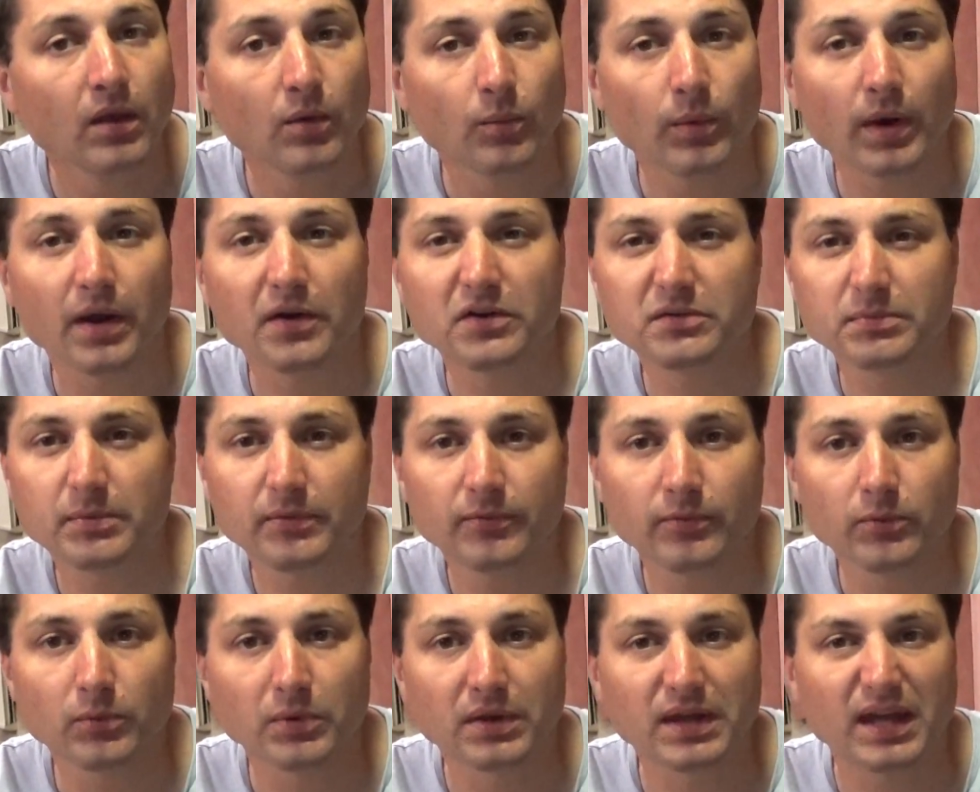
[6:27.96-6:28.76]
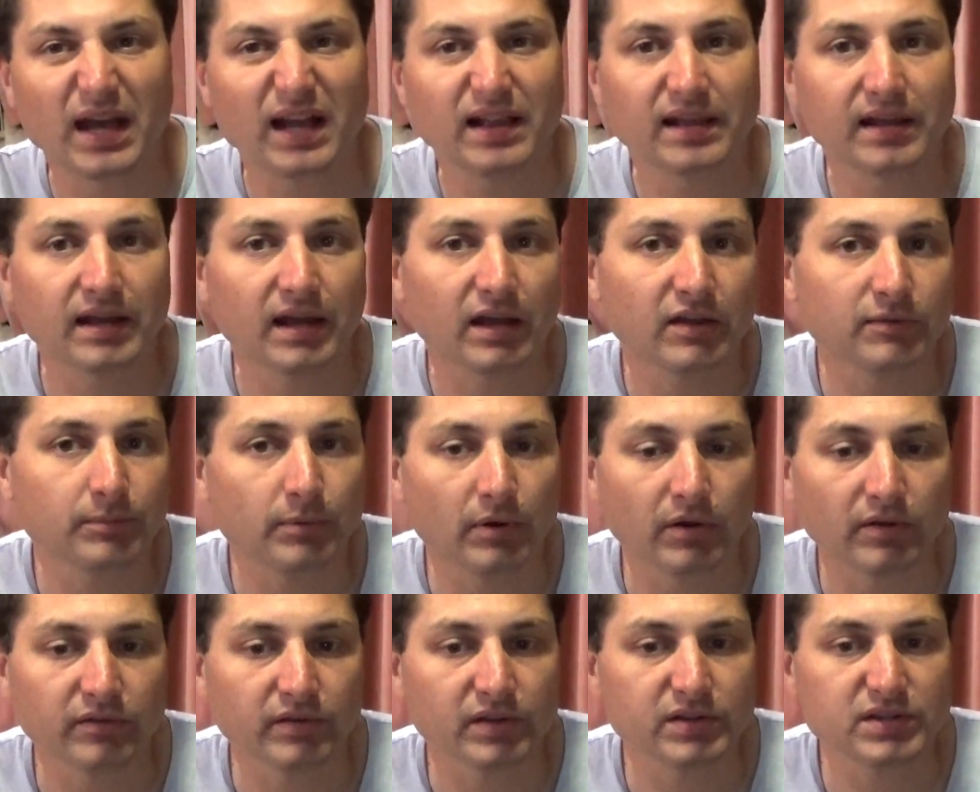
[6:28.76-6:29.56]
whereas before with Calor Gas
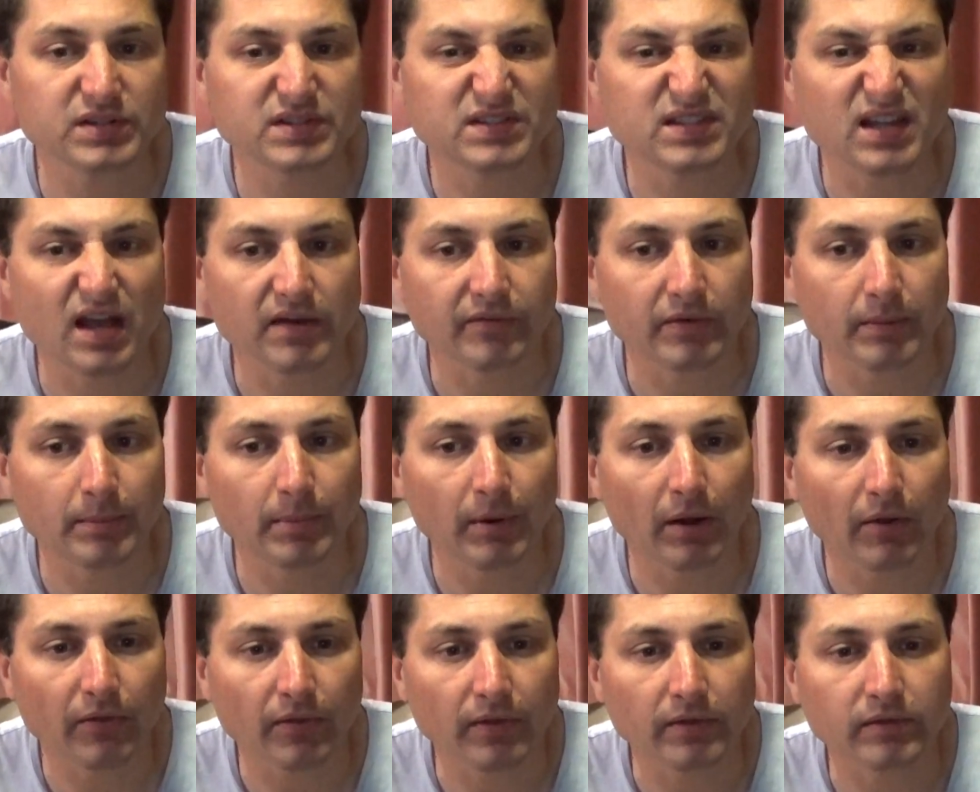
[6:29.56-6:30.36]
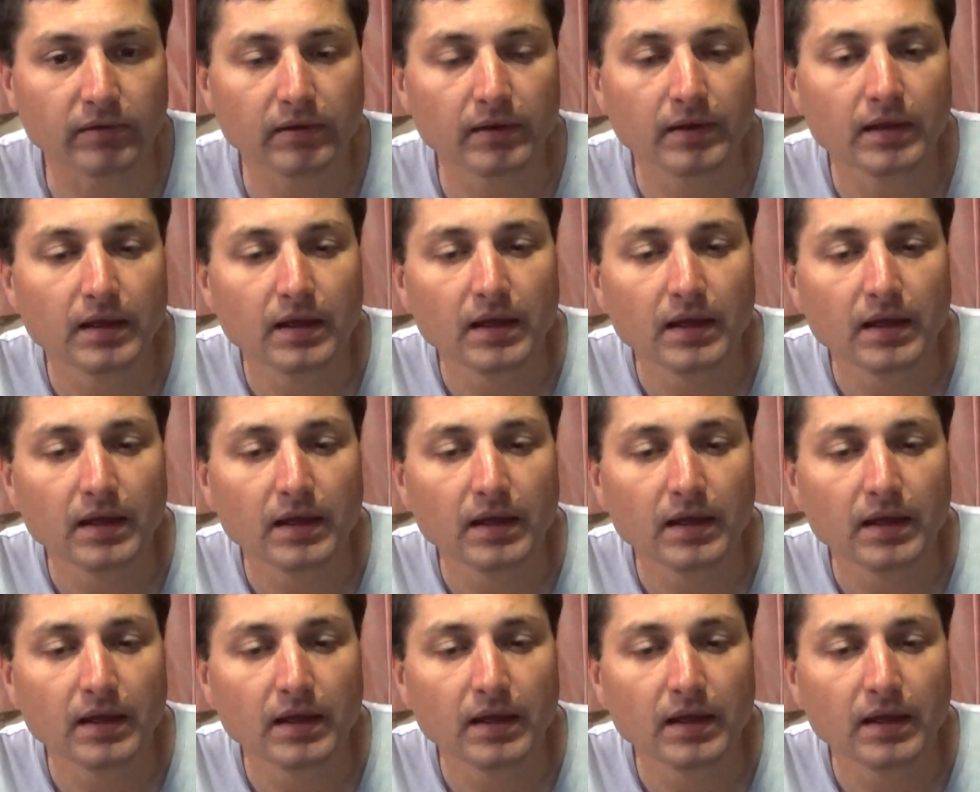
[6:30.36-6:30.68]
bottles I just never bothered.